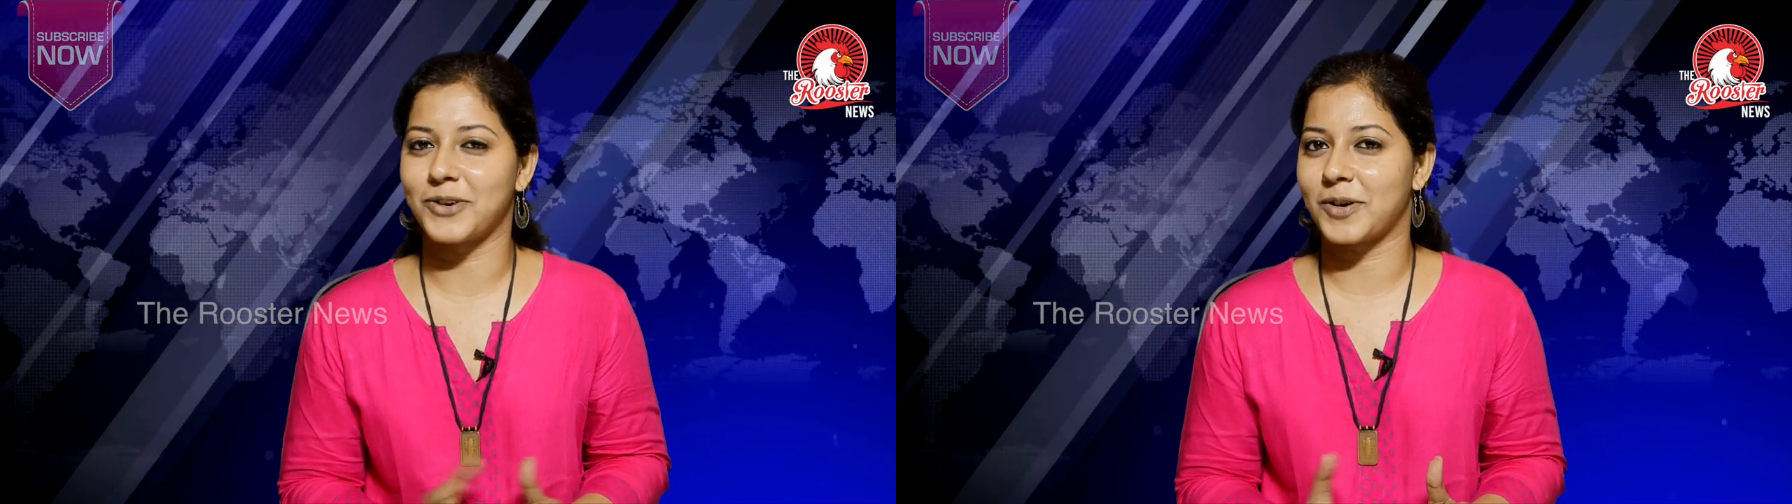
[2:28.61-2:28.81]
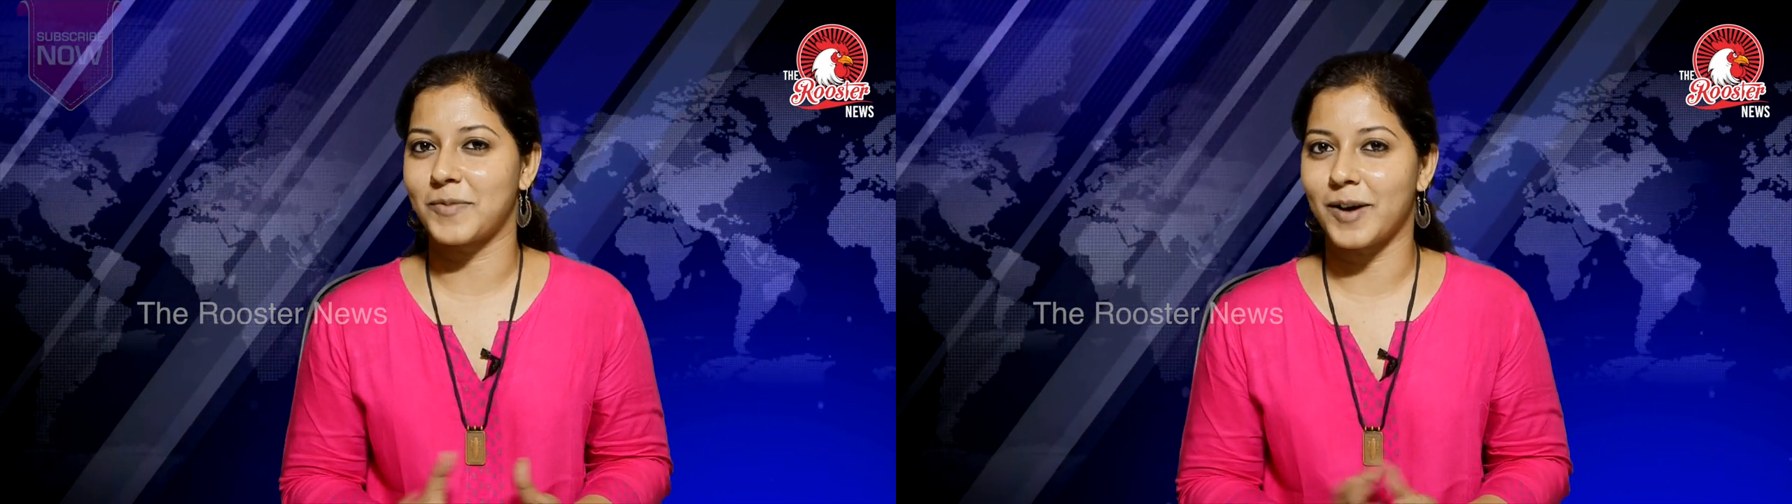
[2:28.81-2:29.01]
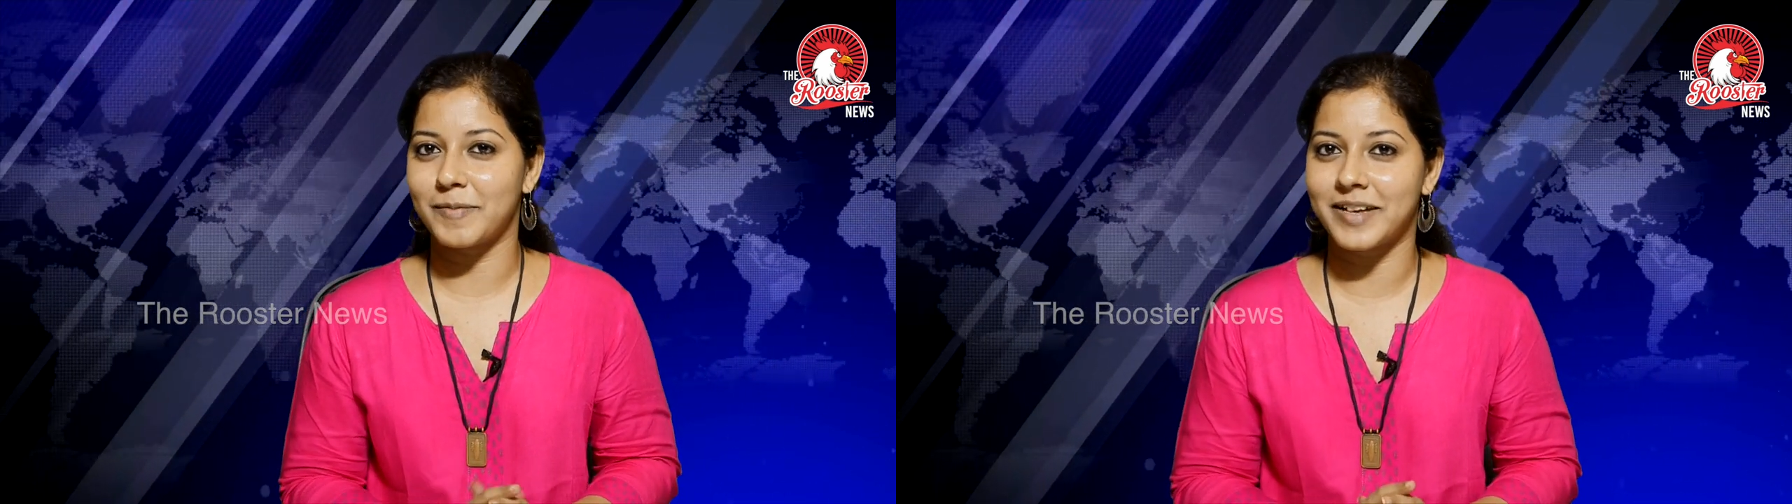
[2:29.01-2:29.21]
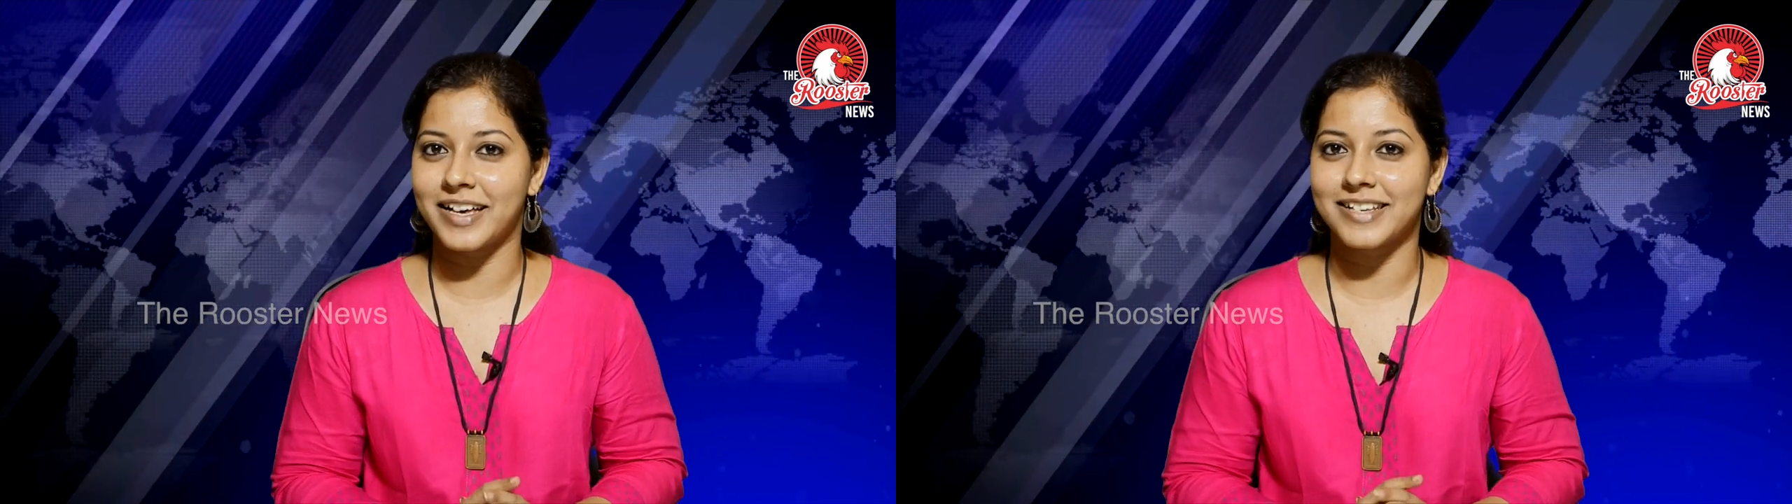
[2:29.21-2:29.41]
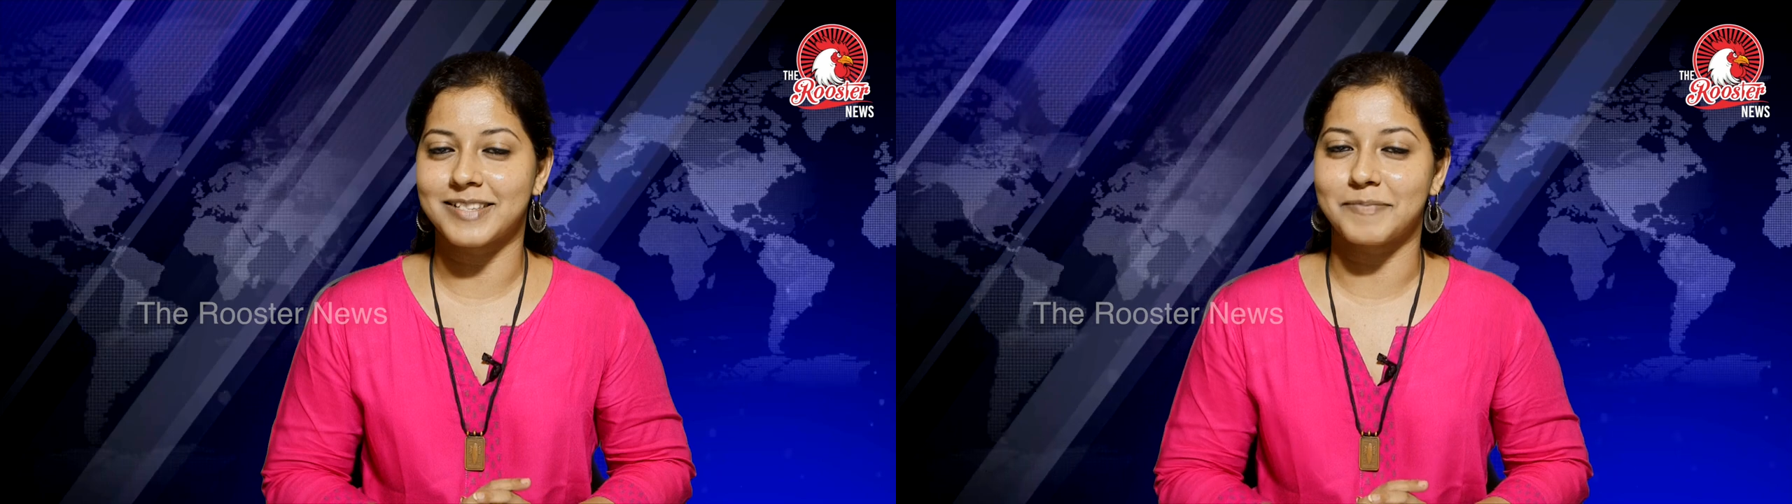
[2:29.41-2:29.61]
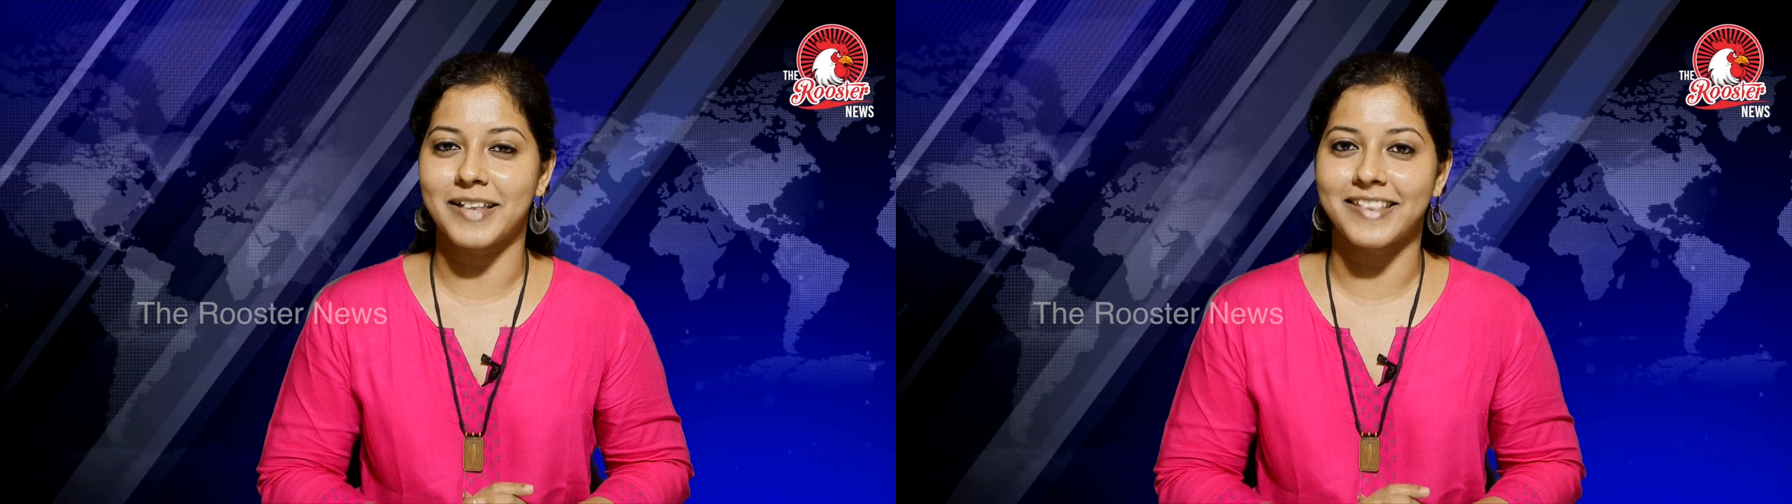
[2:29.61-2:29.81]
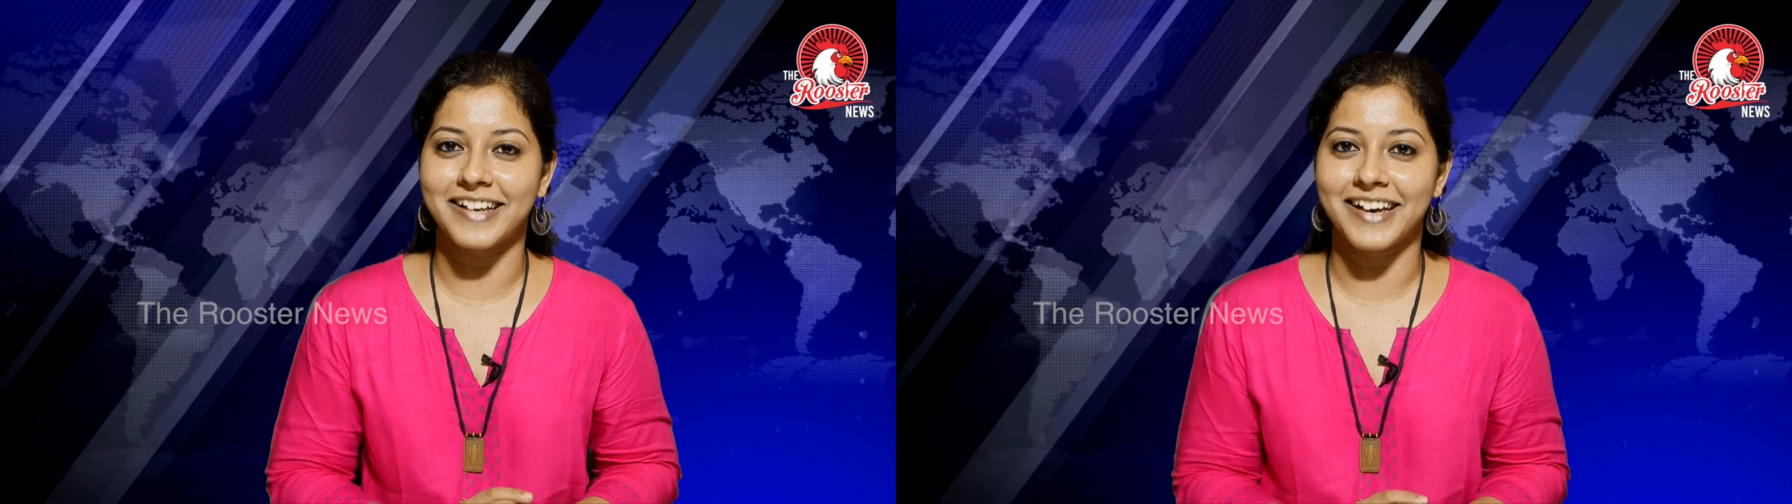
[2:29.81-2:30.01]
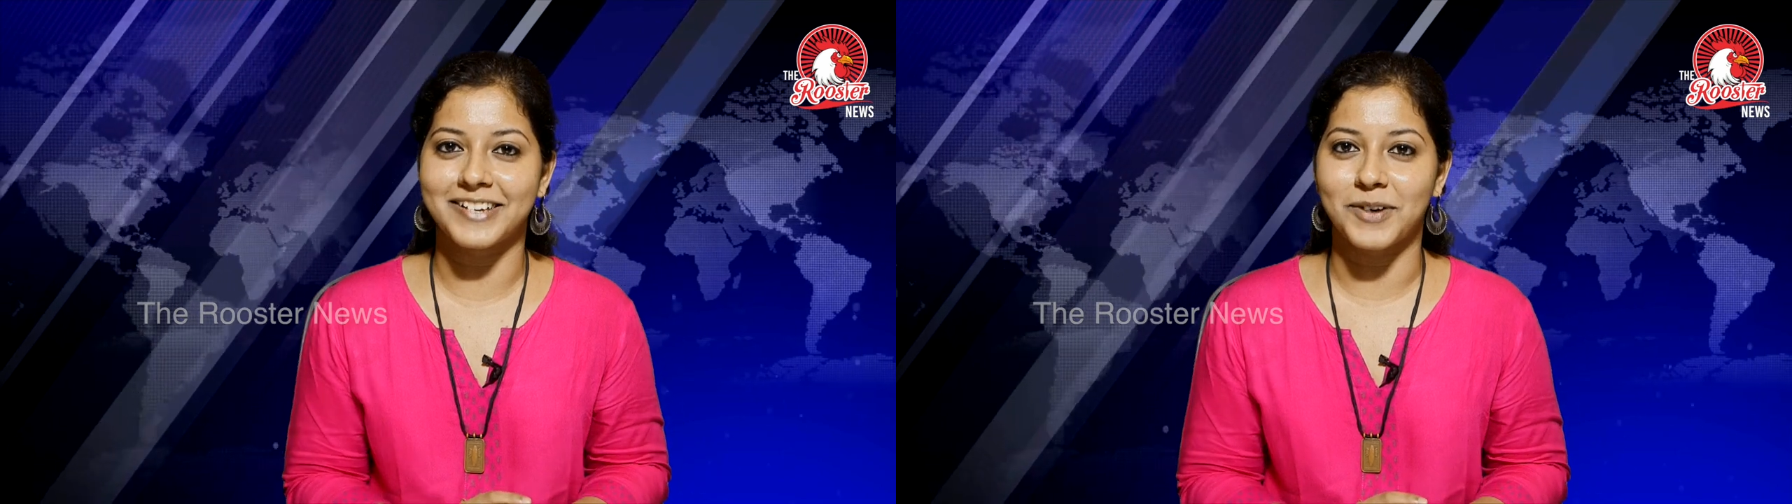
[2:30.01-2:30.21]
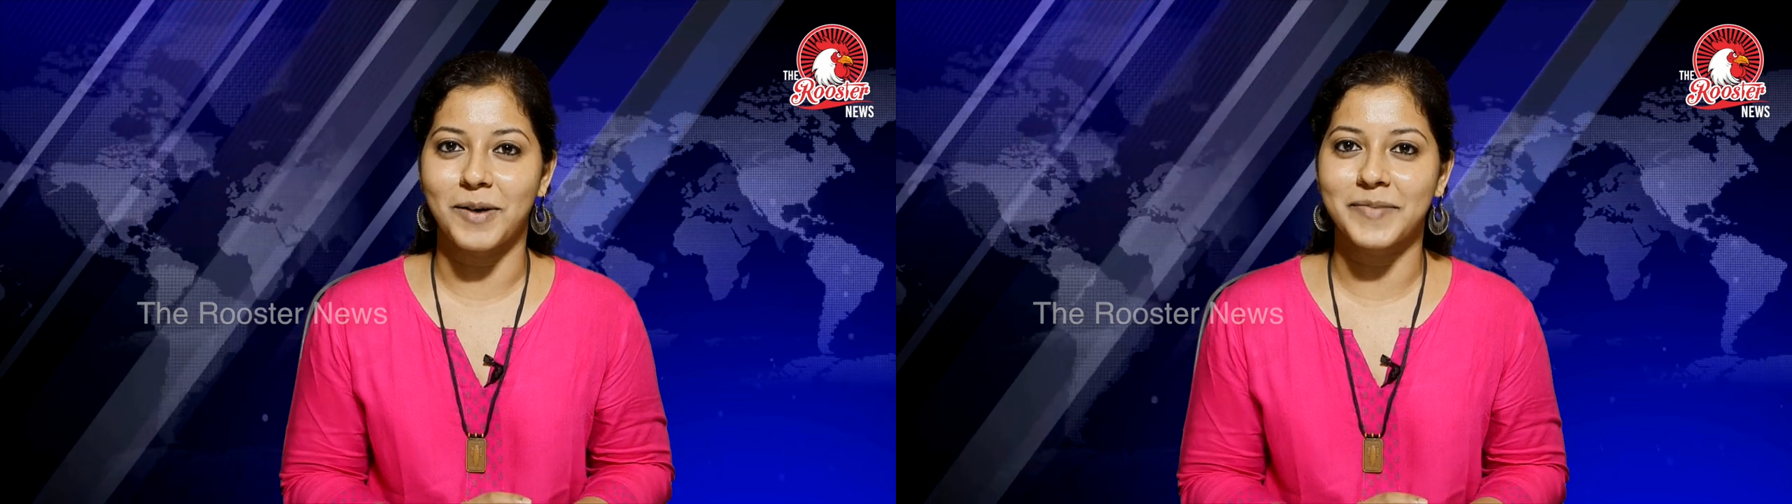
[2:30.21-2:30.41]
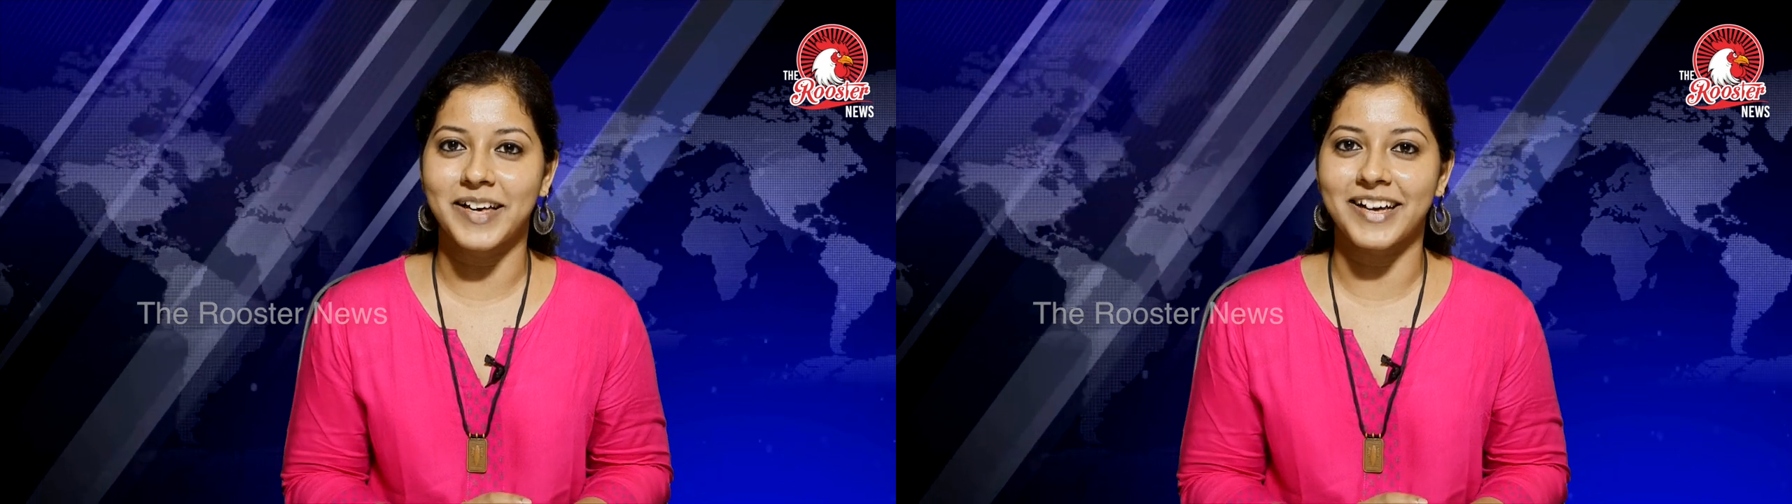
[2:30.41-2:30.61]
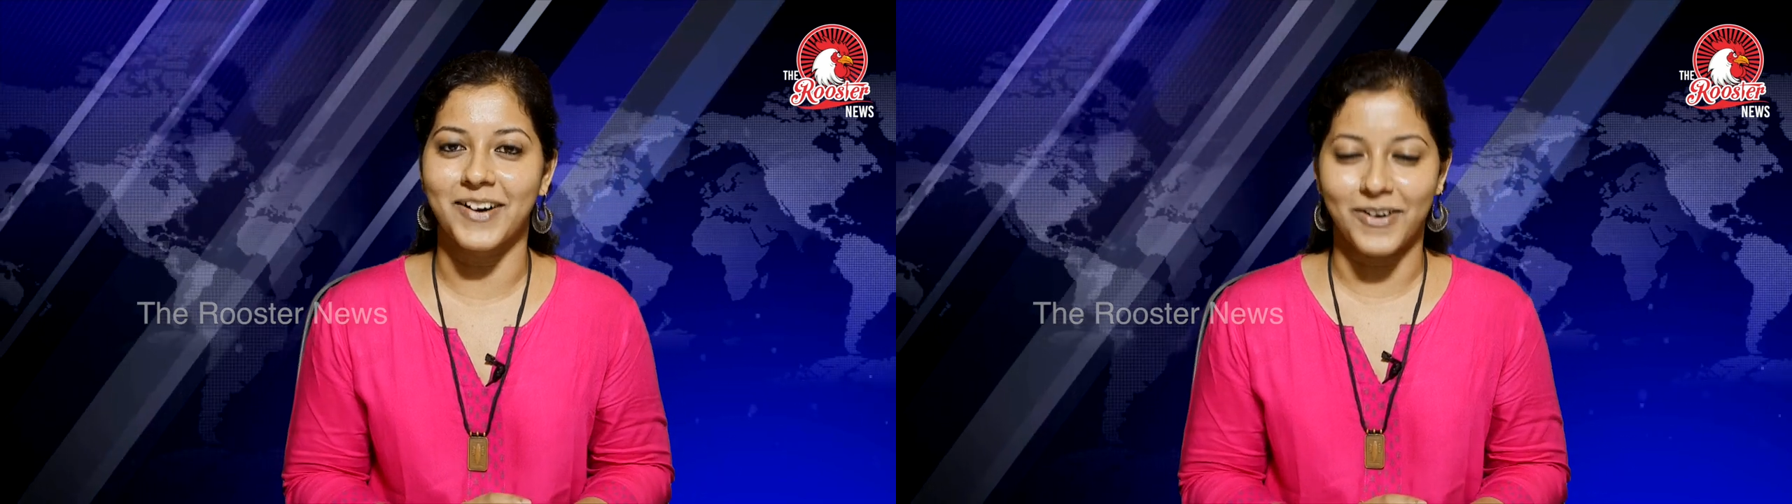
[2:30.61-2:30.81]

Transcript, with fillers: you could probably spend the day shopping